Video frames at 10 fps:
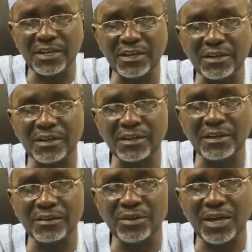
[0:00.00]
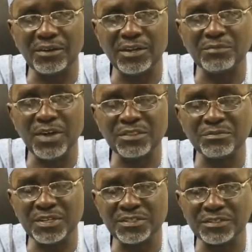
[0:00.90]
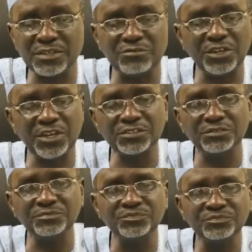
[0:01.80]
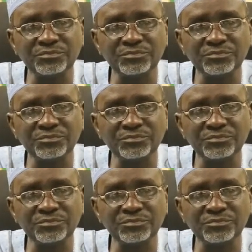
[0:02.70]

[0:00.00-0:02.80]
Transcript: uh, where I read mathematics education.